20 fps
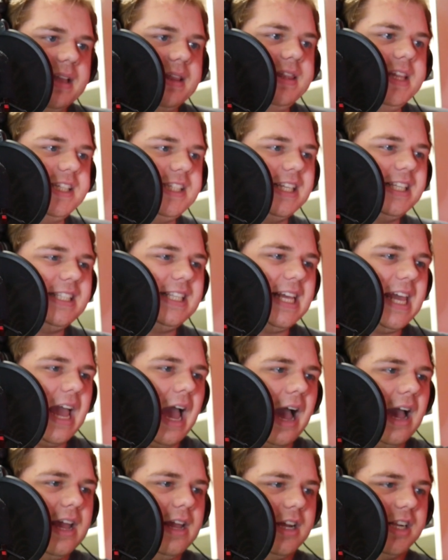this is the
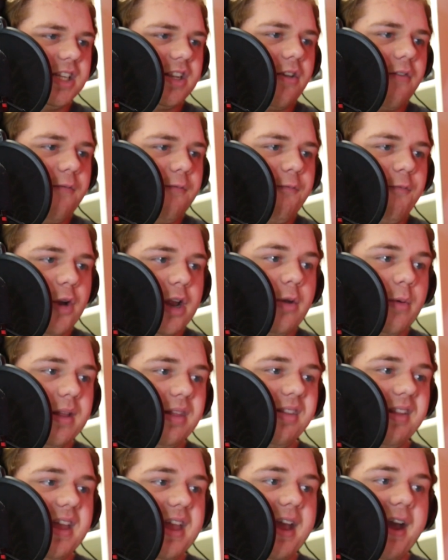highest
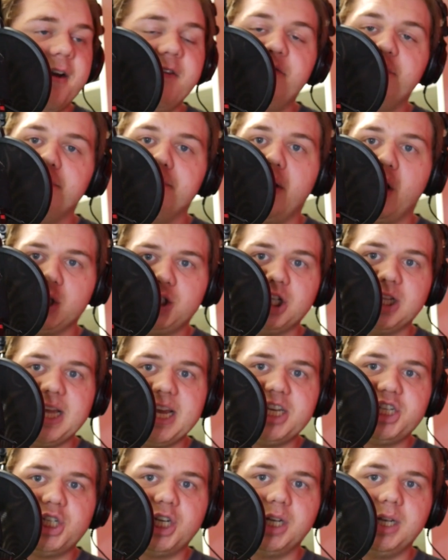frequency of
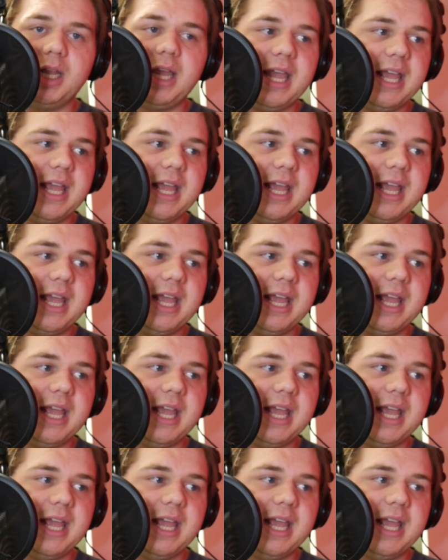modulation